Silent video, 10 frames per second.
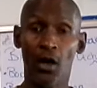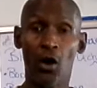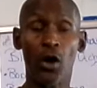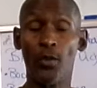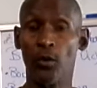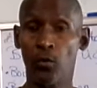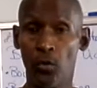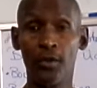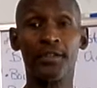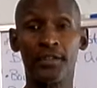are the
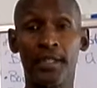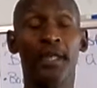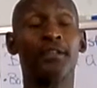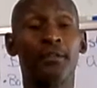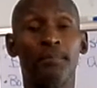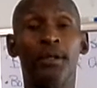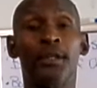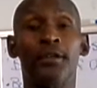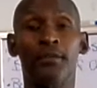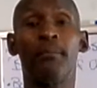worst things to put
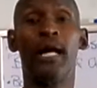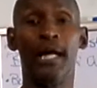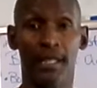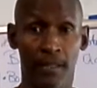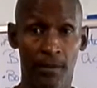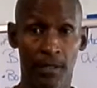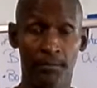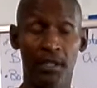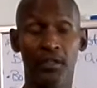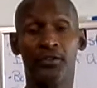in your body
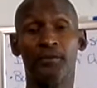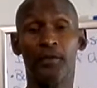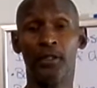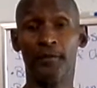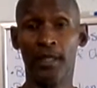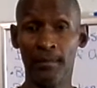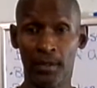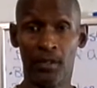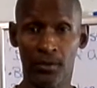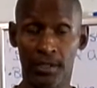because they're full of
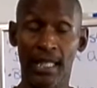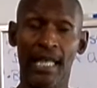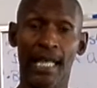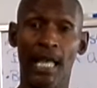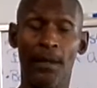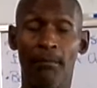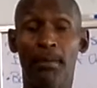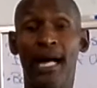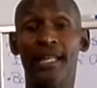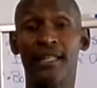chemicals, and the
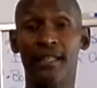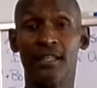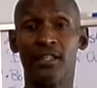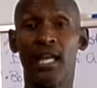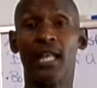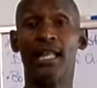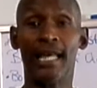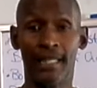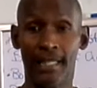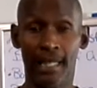body does not
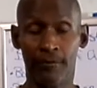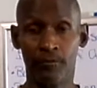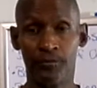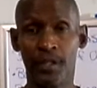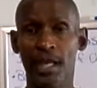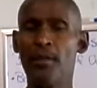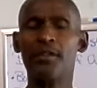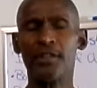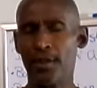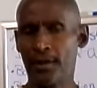like that. And
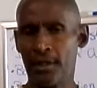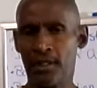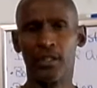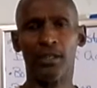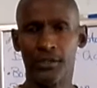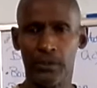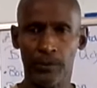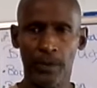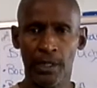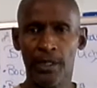there's other things
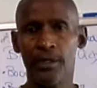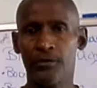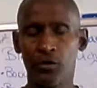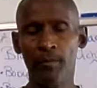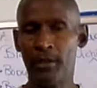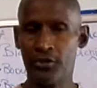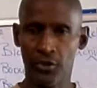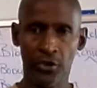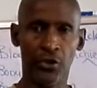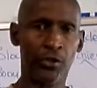also. Too much
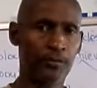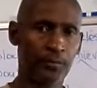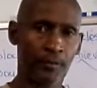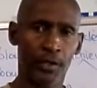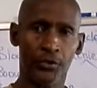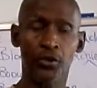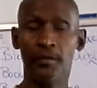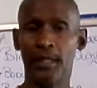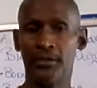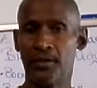sugar, too
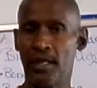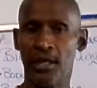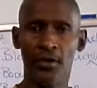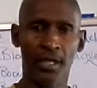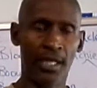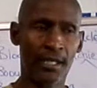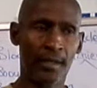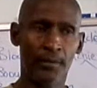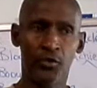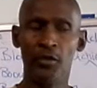much
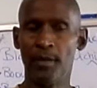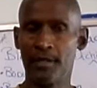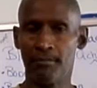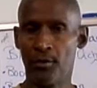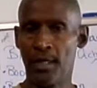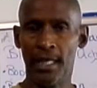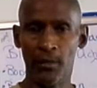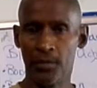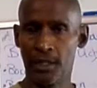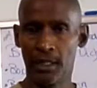dairy, too much bread
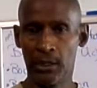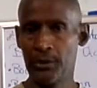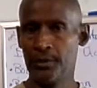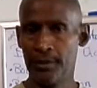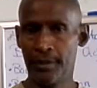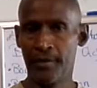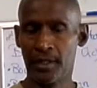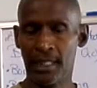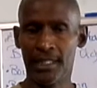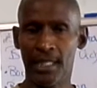with the gluten and everything
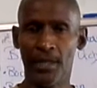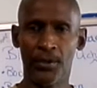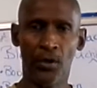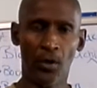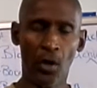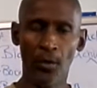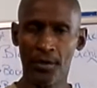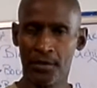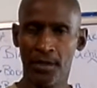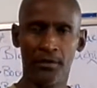like that. Though all
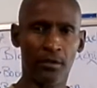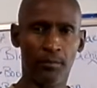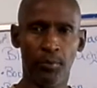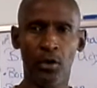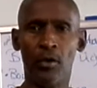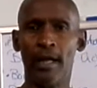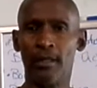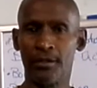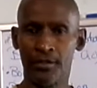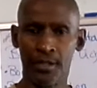those things are
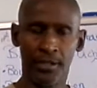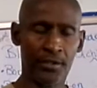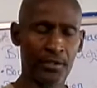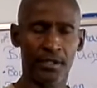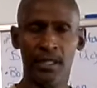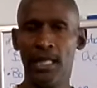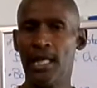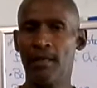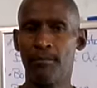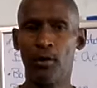pro-allergens and
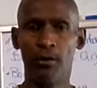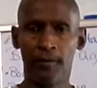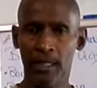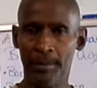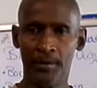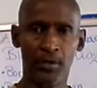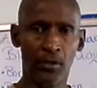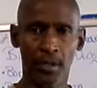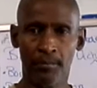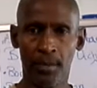
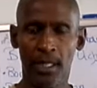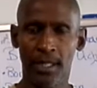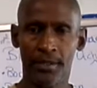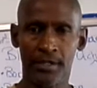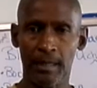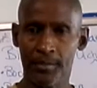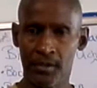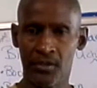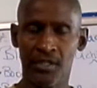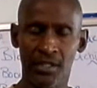pro-inflammatory
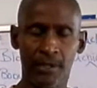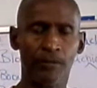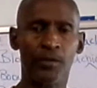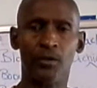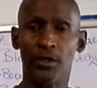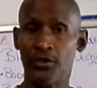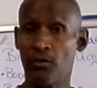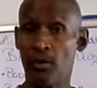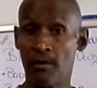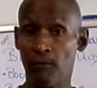substances that you
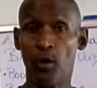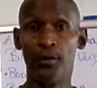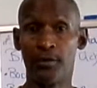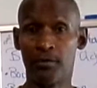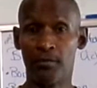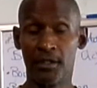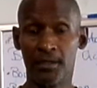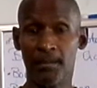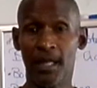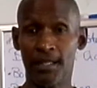want to avoid those as much as
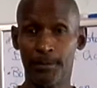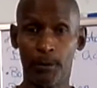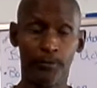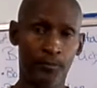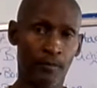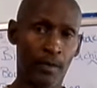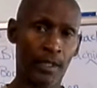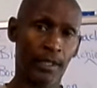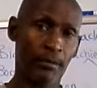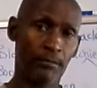possible.
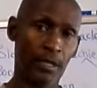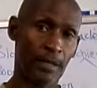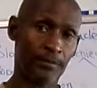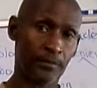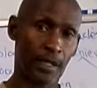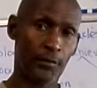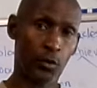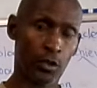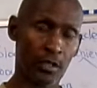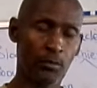But if you
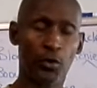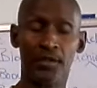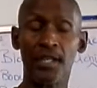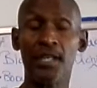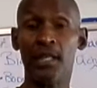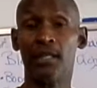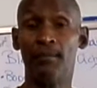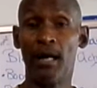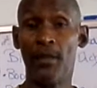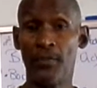want more detail
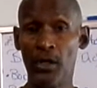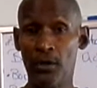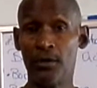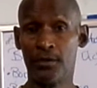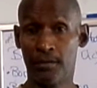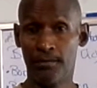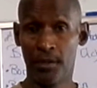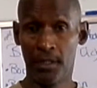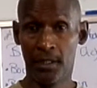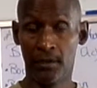about those
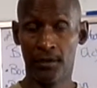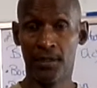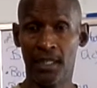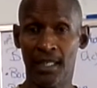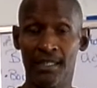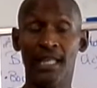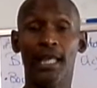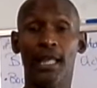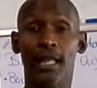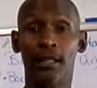particular things,
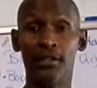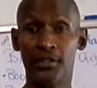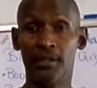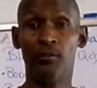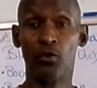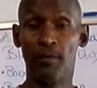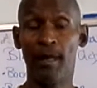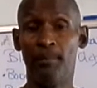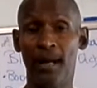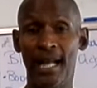listen to more of
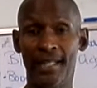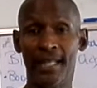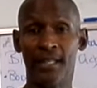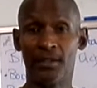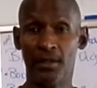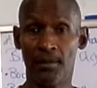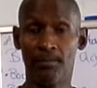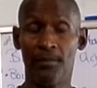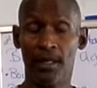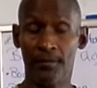my podcasts
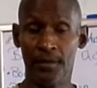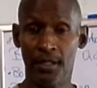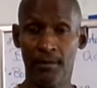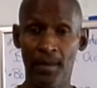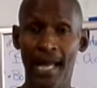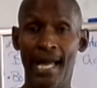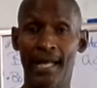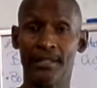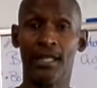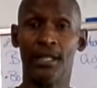of the
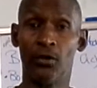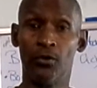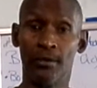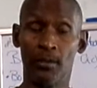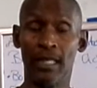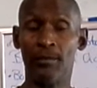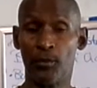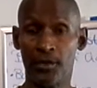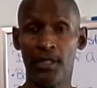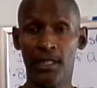past. I go into a lot
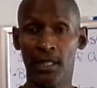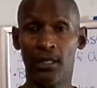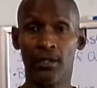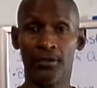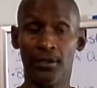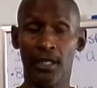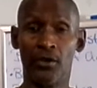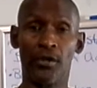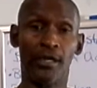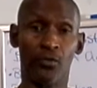more detail on
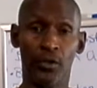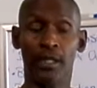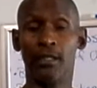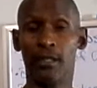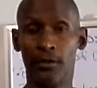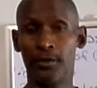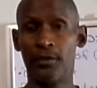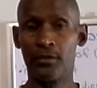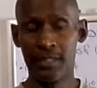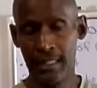dairy and wheat and gluten and
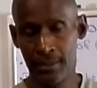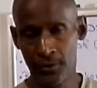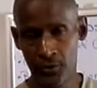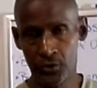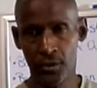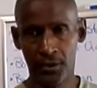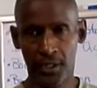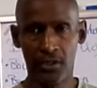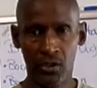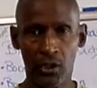those sort of
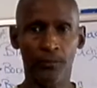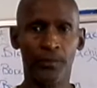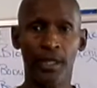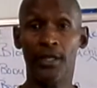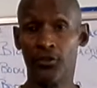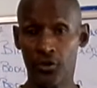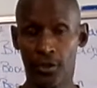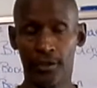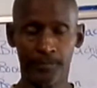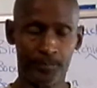things. So, and sugar.